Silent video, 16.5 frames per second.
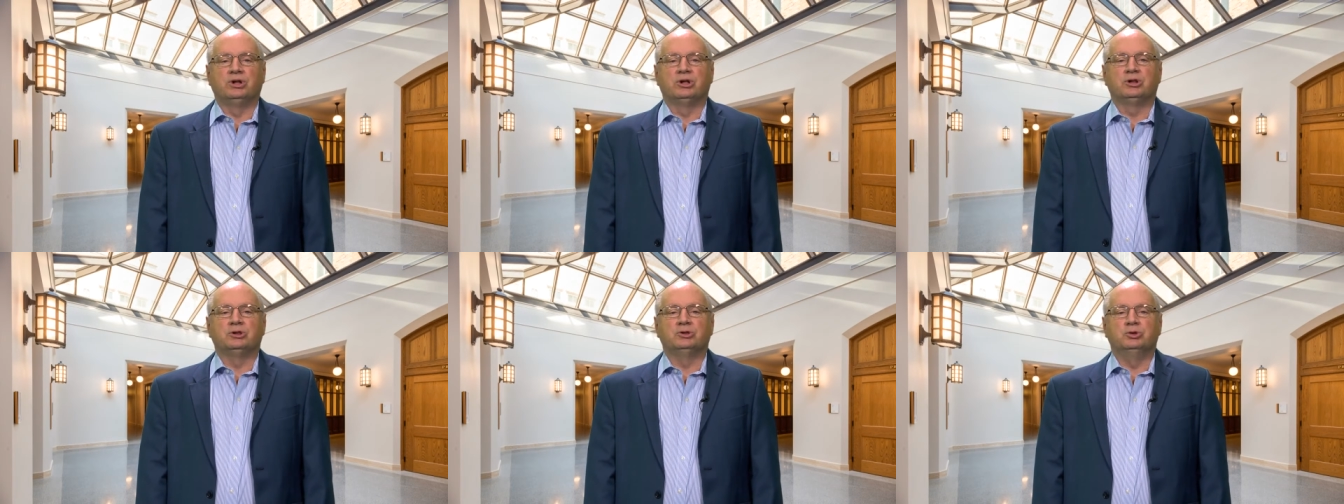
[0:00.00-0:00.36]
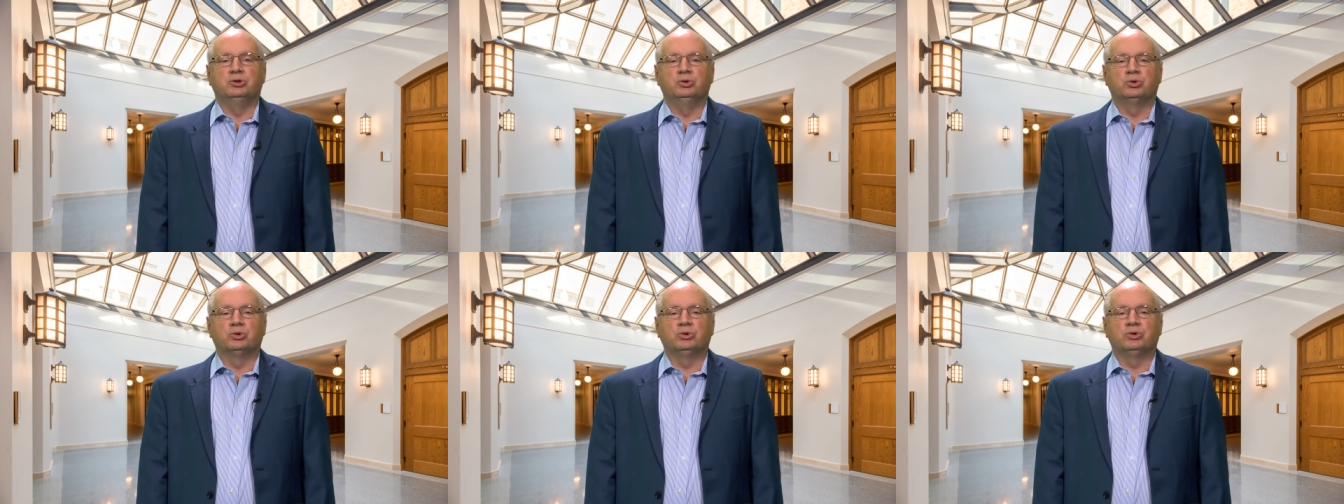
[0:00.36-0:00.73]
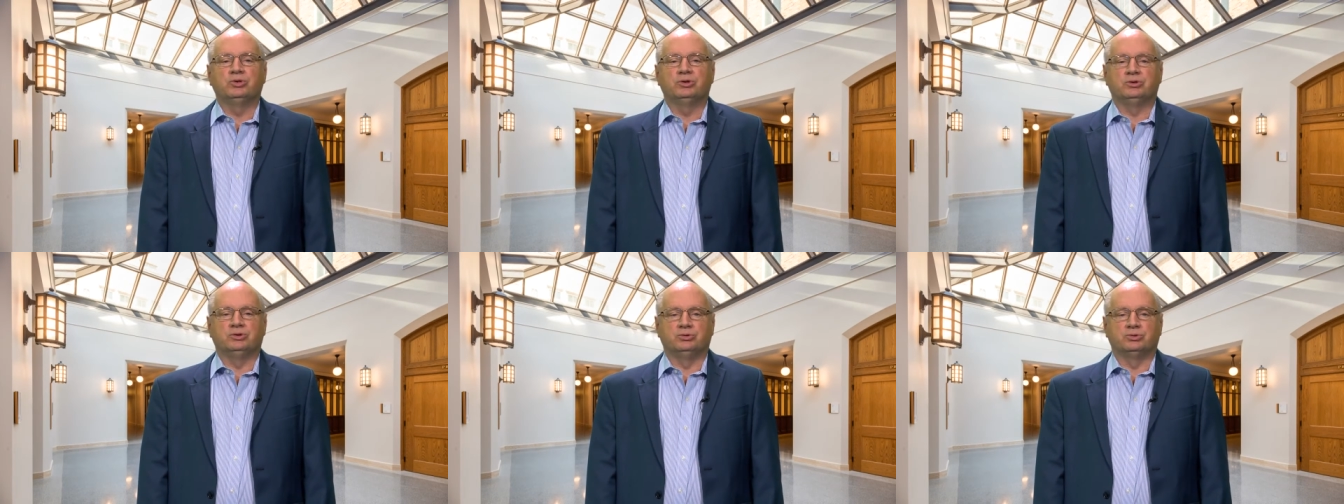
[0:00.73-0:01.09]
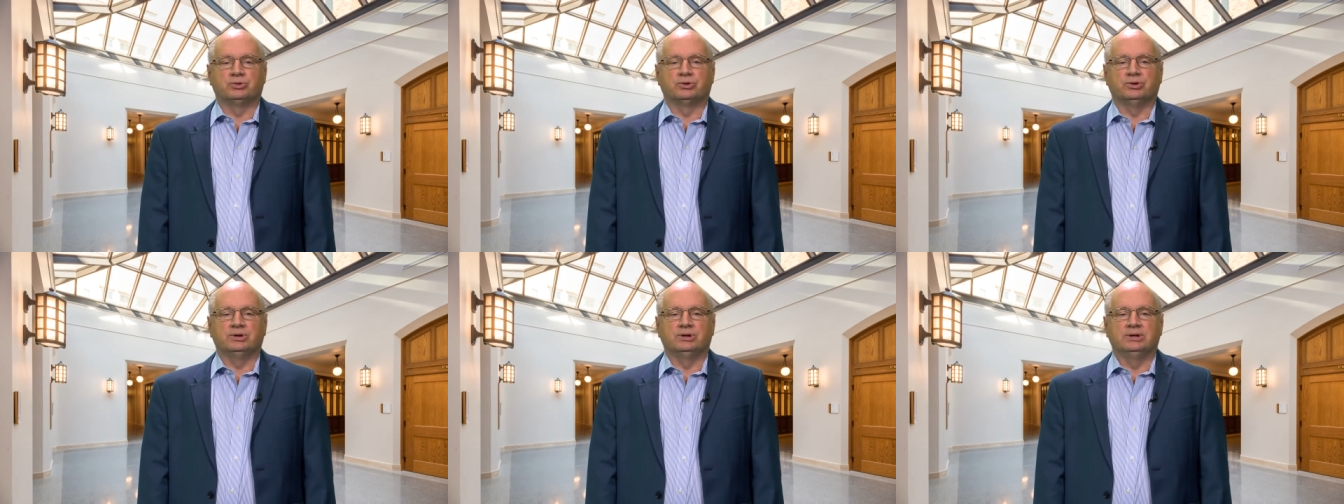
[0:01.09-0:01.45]
lure the
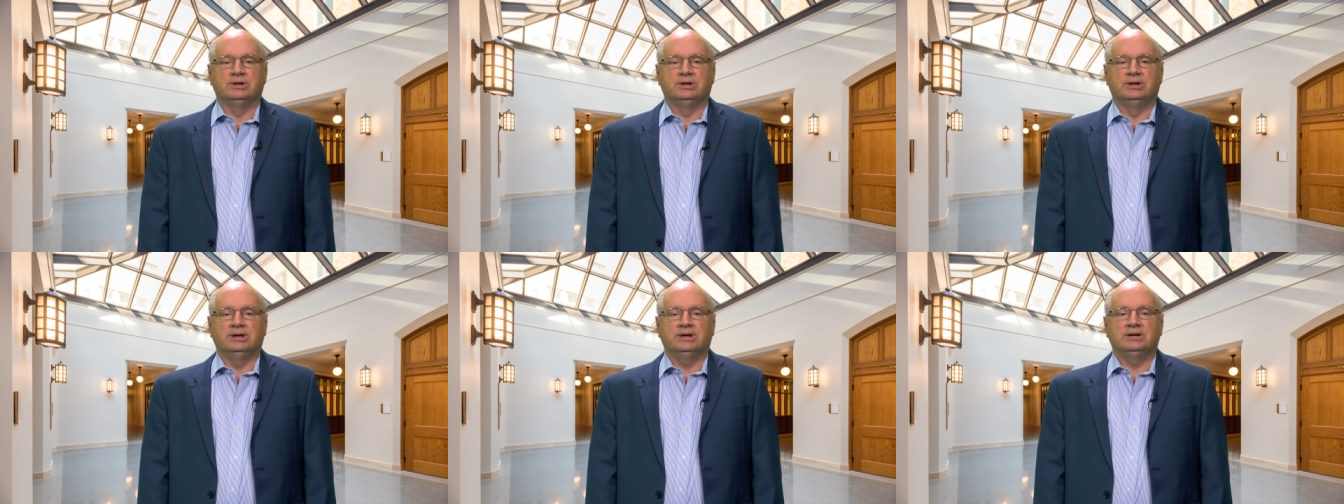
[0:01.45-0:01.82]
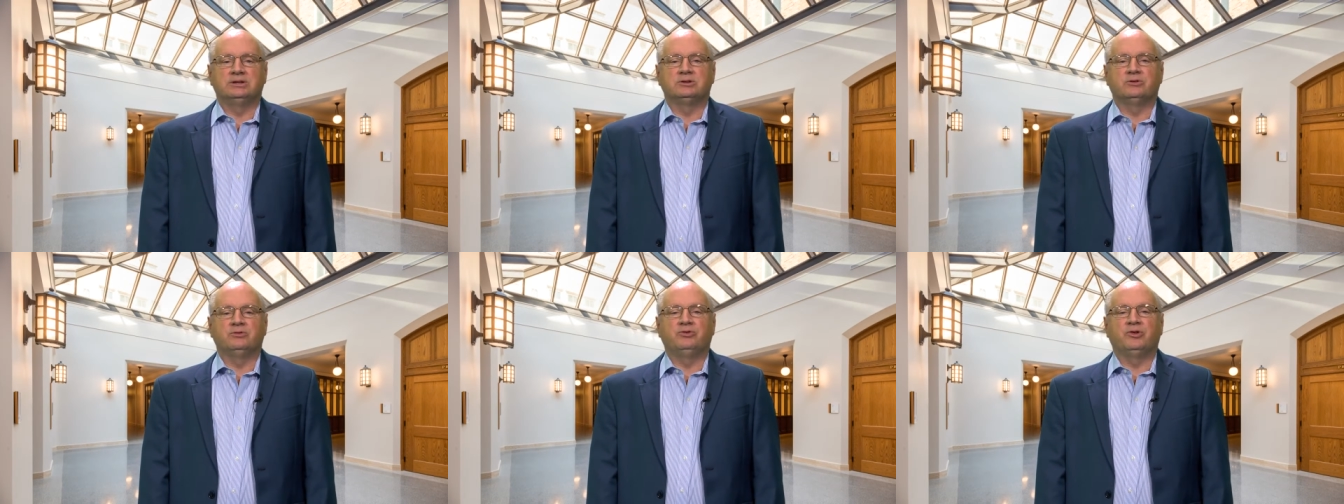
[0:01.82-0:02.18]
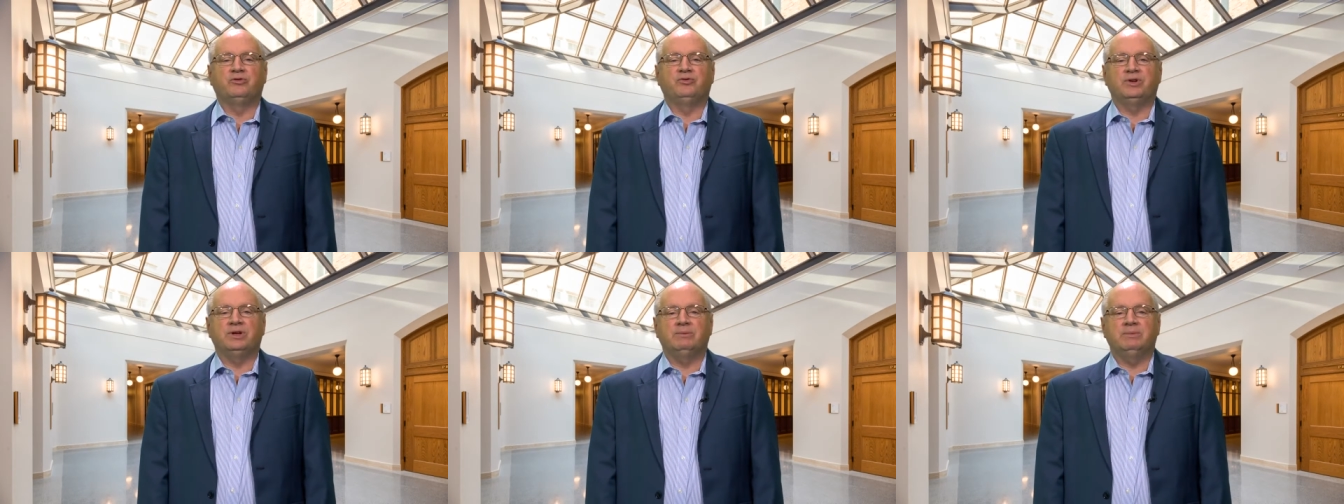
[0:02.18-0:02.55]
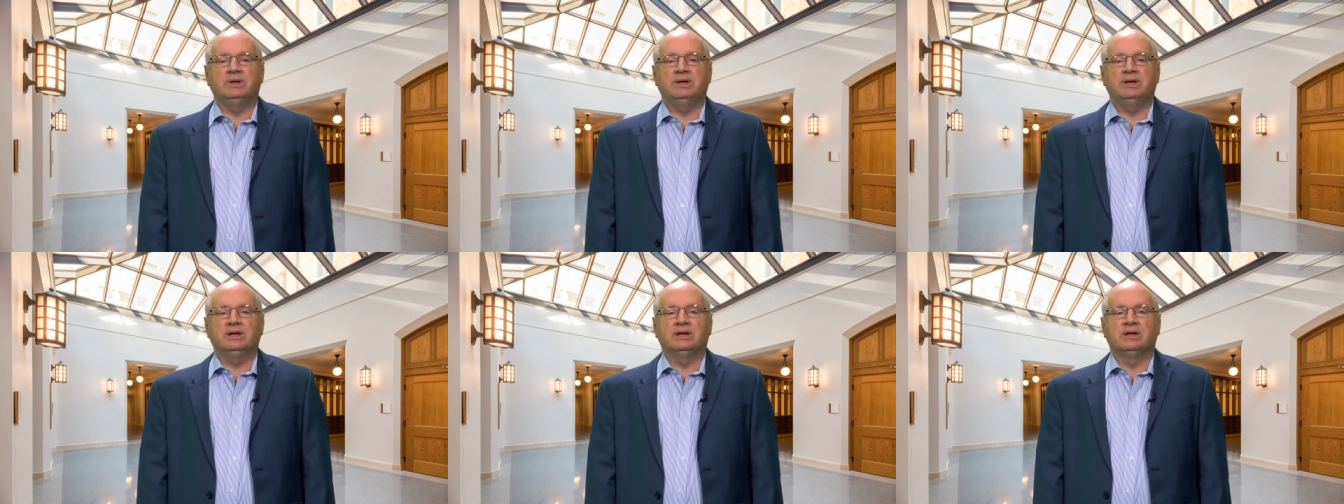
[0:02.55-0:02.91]
Lord into
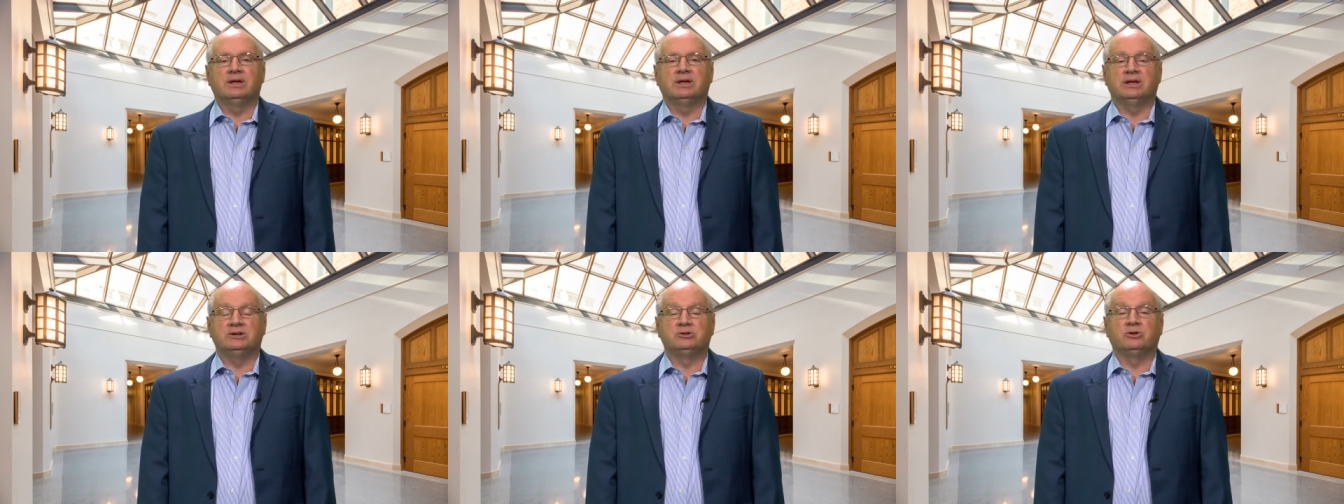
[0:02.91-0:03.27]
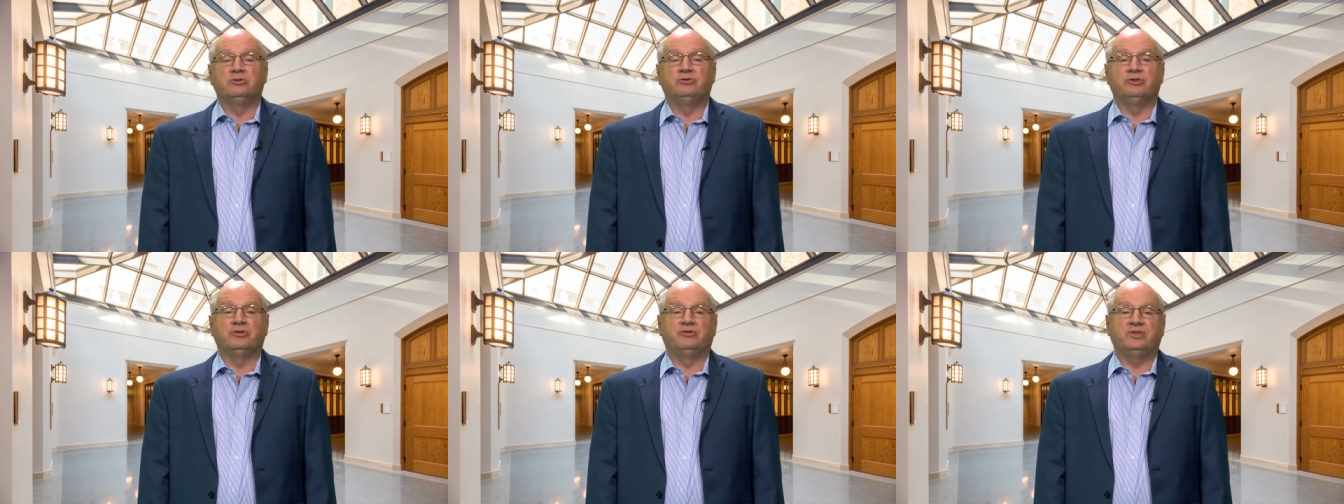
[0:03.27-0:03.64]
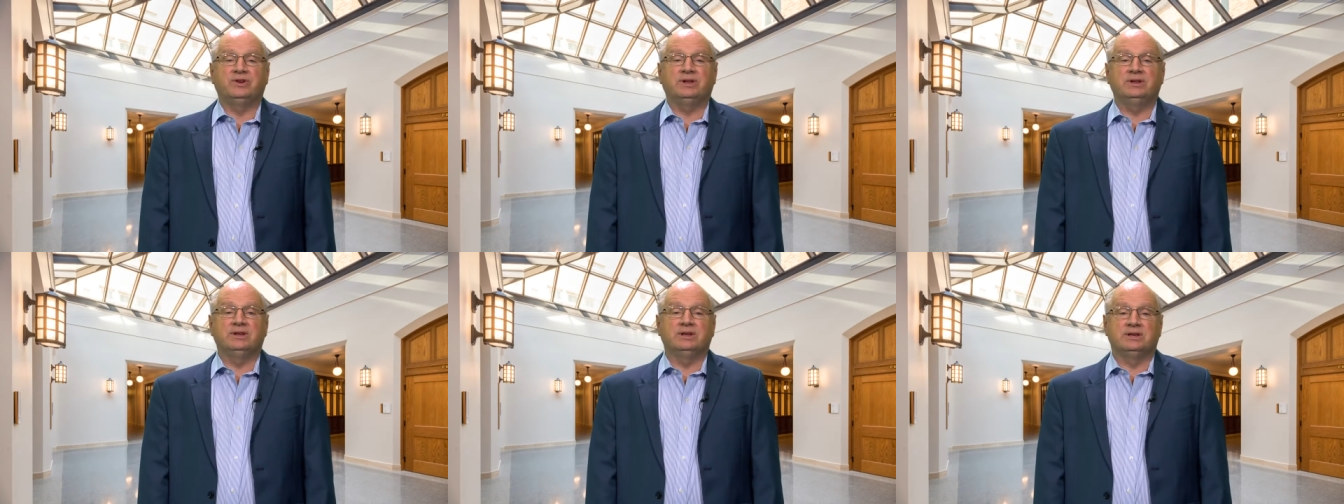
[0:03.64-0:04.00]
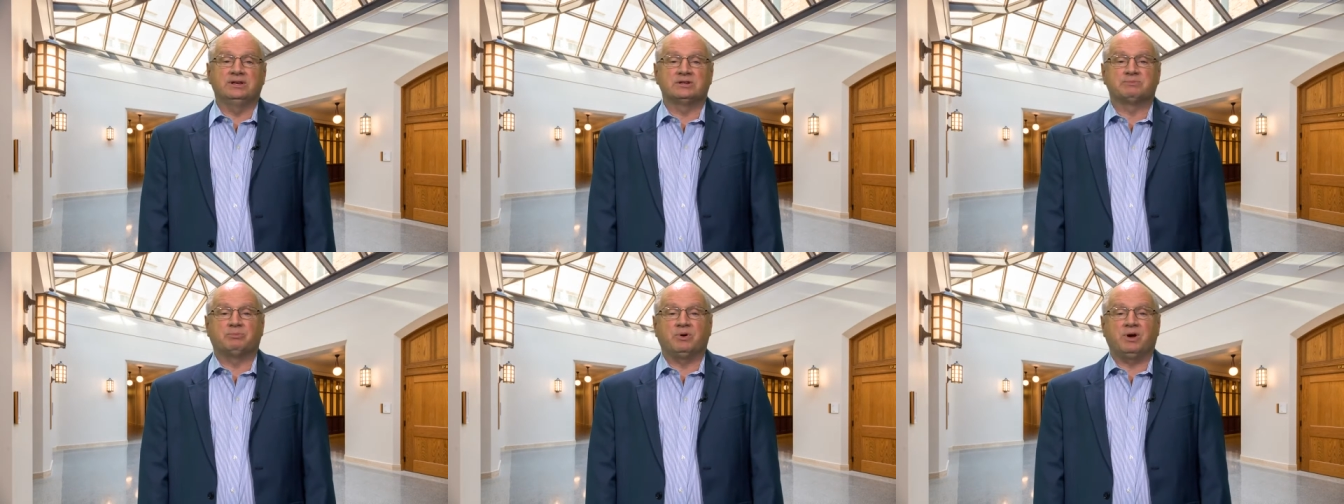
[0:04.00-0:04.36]
fulfilling until fulfilling
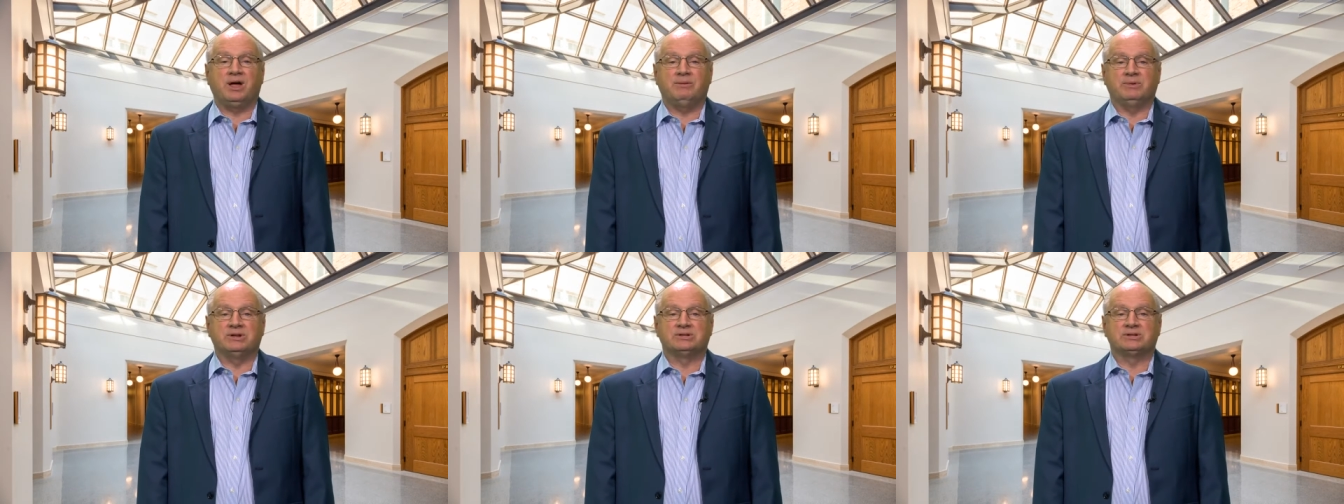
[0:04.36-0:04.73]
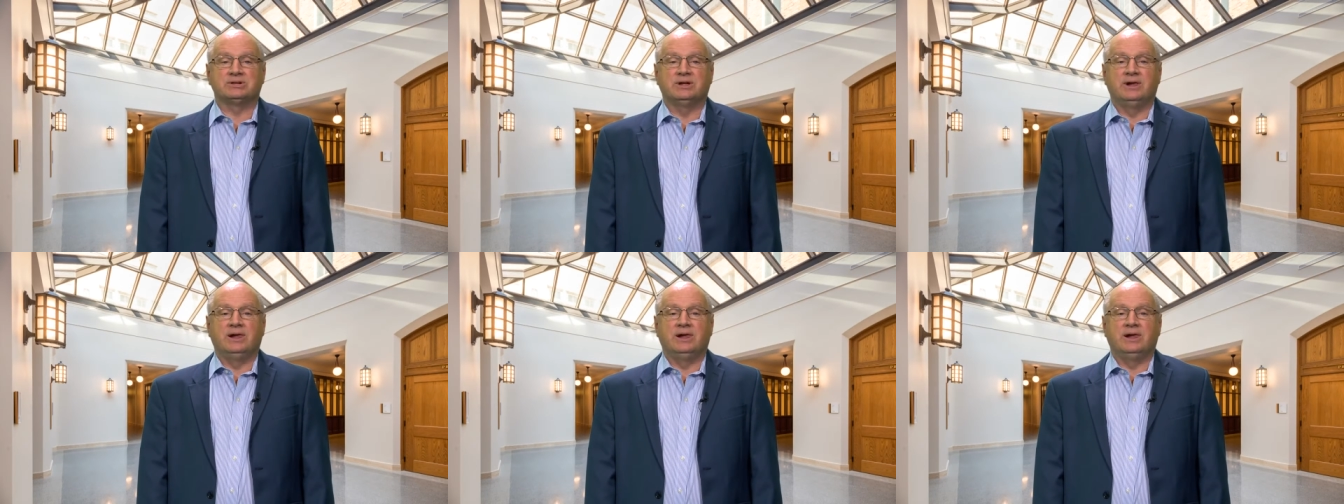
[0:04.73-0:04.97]
his promise